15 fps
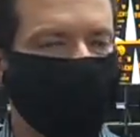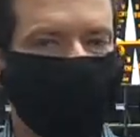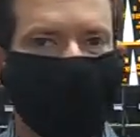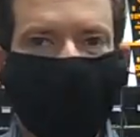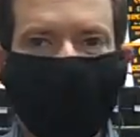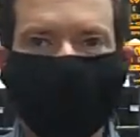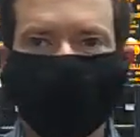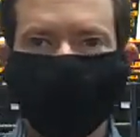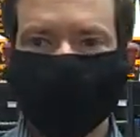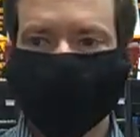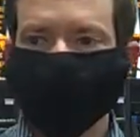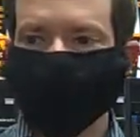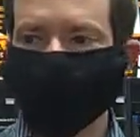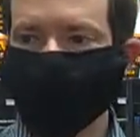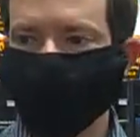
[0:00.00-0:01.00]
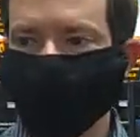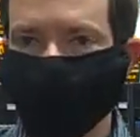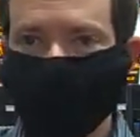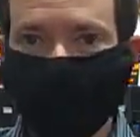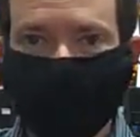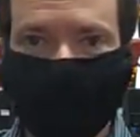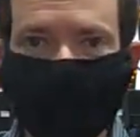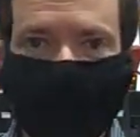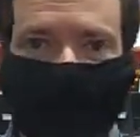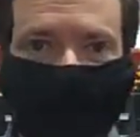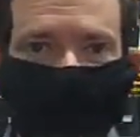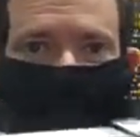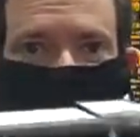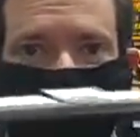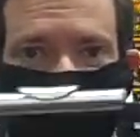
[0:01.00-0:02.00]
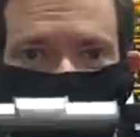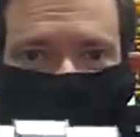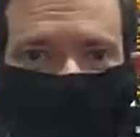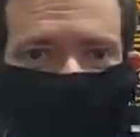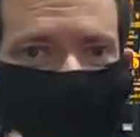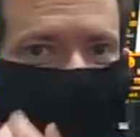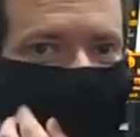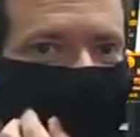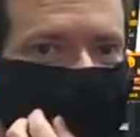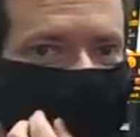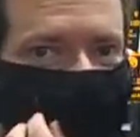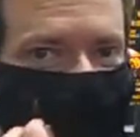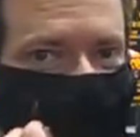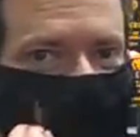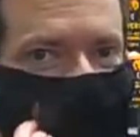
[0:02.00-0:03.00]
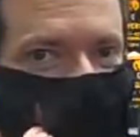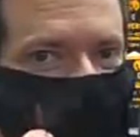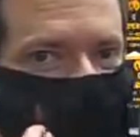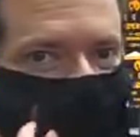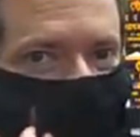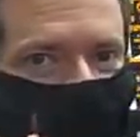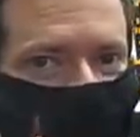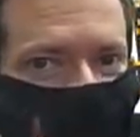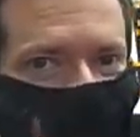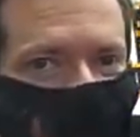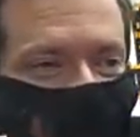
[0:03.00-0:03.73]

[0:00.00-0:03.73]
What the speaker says: Okay? Now to get the flute inside,